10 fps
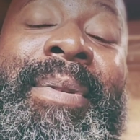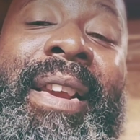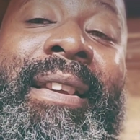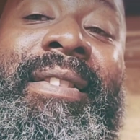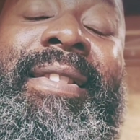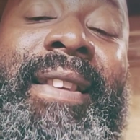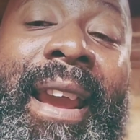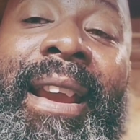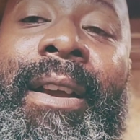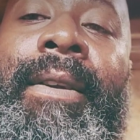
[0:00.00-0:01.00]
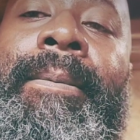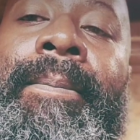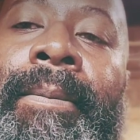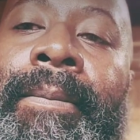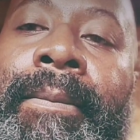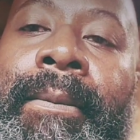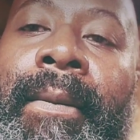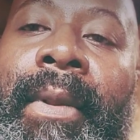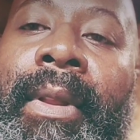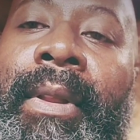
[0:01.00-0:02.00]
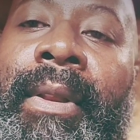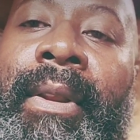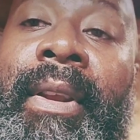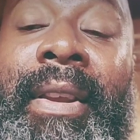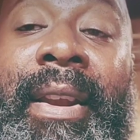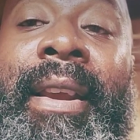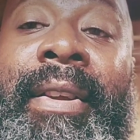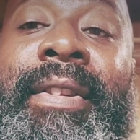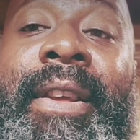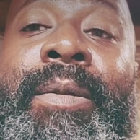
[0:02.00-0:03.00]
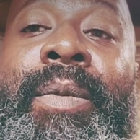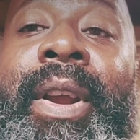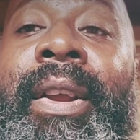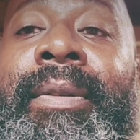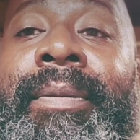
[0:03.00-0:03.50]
they get scared getting into that ring.